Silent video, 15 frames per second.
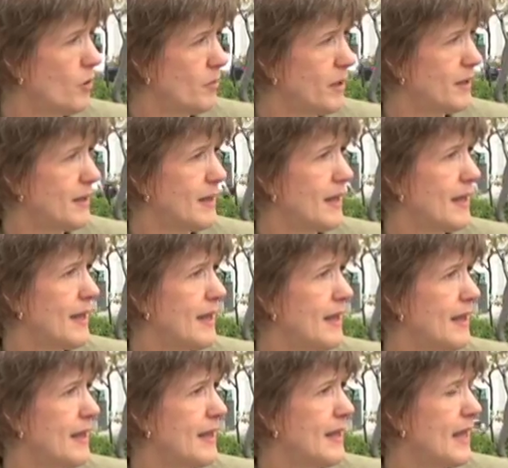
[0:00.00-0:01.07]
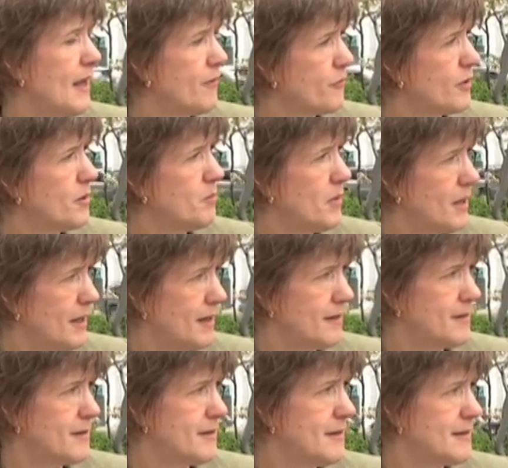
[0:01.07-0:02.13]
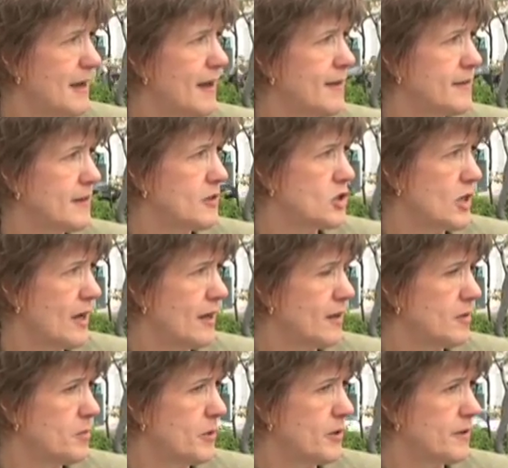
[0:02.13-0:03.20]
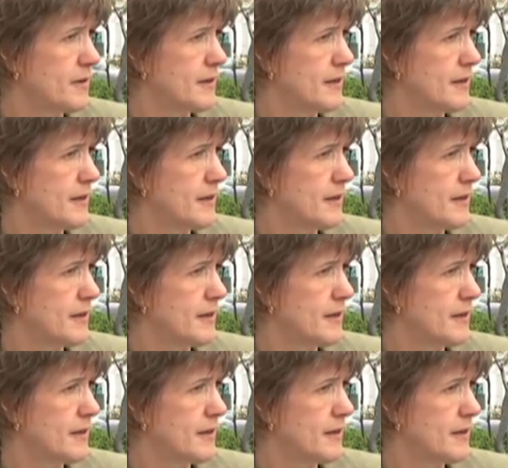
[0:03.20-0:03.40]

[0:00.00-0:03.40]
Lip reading: woman every minute dies in childbirth.